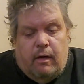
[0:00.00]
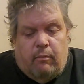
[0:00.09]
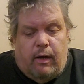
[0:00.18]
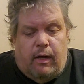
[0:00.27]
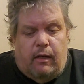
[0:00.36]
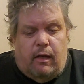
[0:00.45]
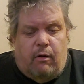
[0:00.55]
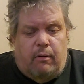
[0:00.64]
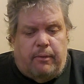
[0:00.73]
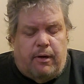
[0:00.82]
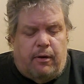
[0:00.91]
Well, lo
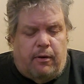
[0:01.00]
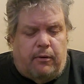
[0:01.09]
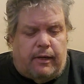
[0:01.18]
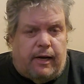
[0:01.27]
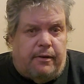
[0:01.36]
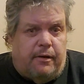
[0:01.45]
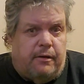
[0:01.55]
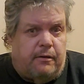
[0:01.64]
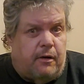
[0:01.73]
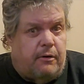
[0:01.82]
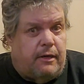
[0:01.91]
and behold, on the
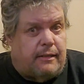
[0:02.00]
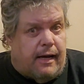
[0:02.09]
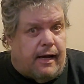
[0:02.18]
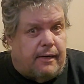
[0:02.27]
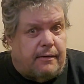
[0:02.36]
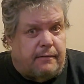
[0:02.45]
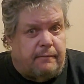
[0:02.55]
loading dock,